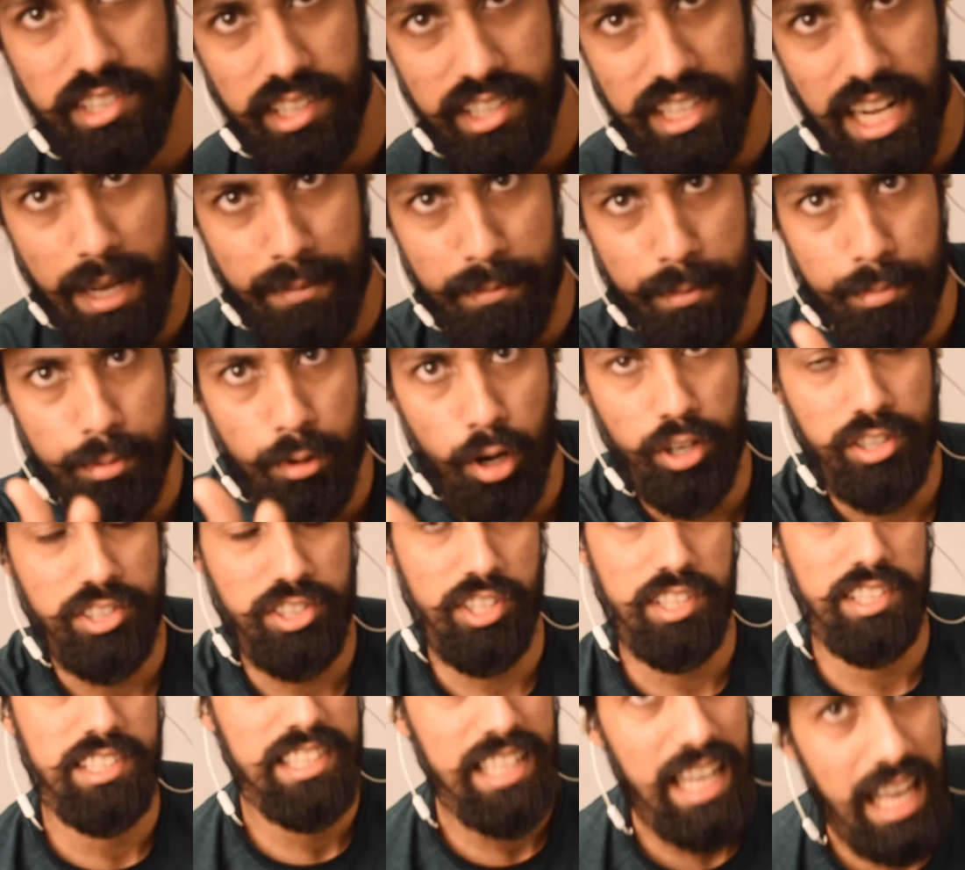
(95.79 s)
the type of products
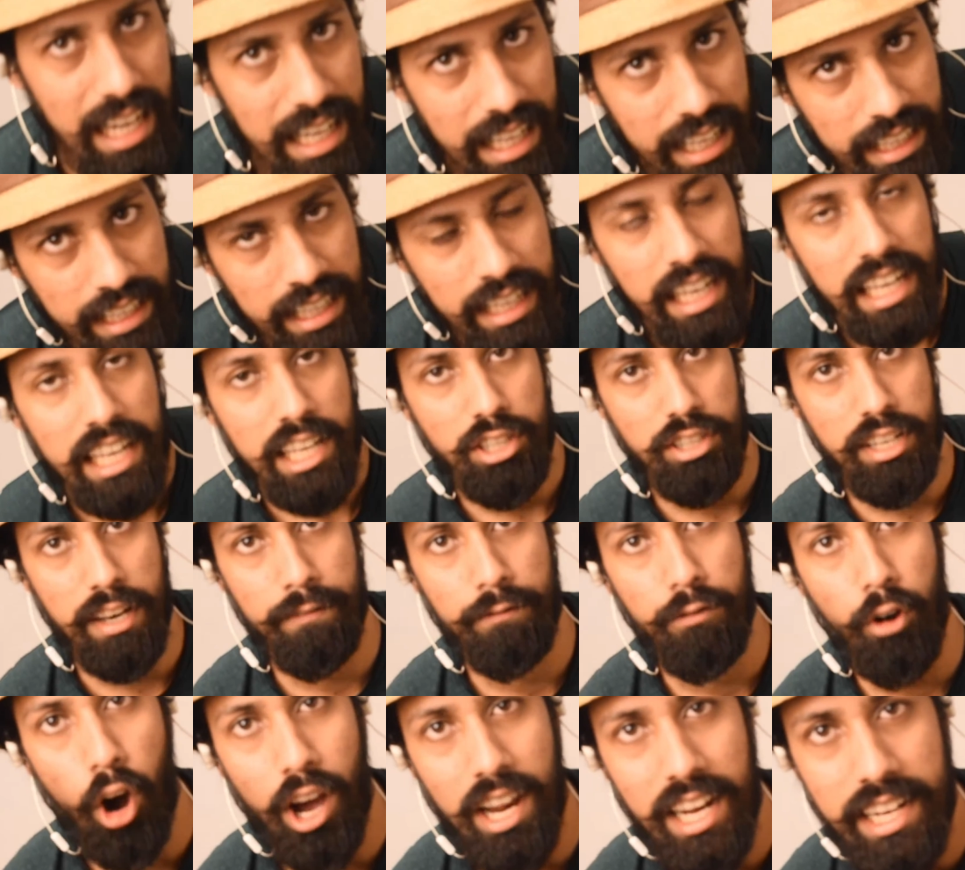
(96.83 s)
you're selling, you
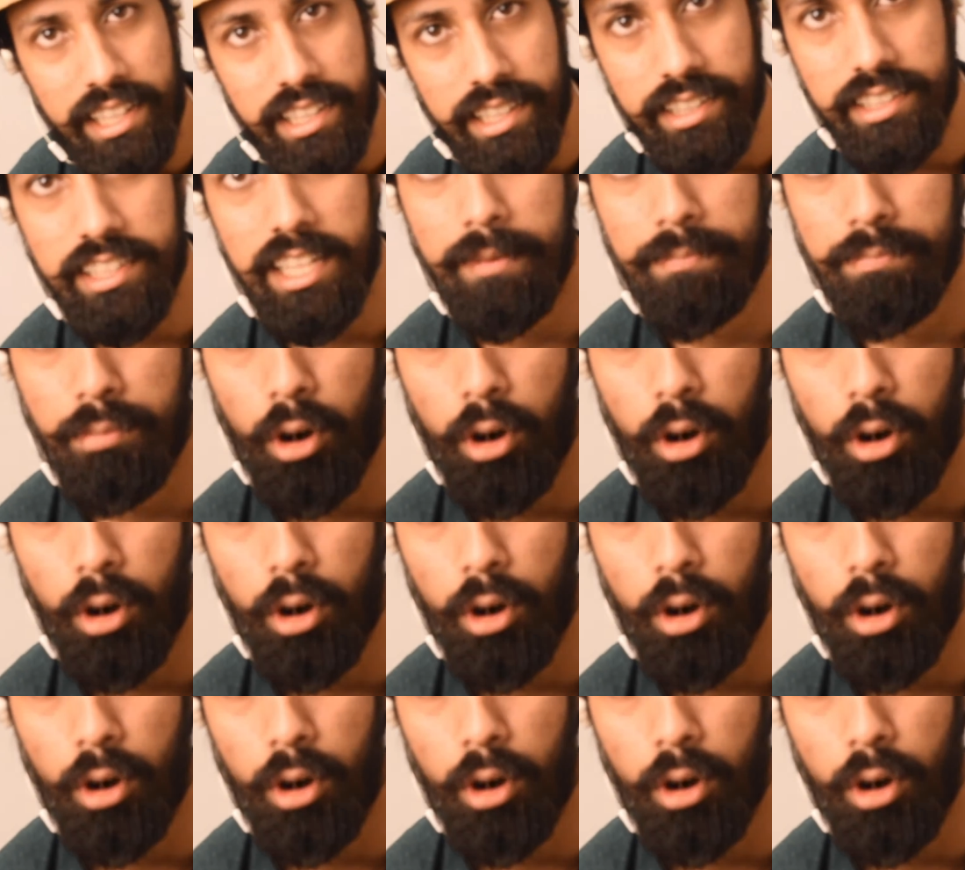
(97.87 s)
have violated their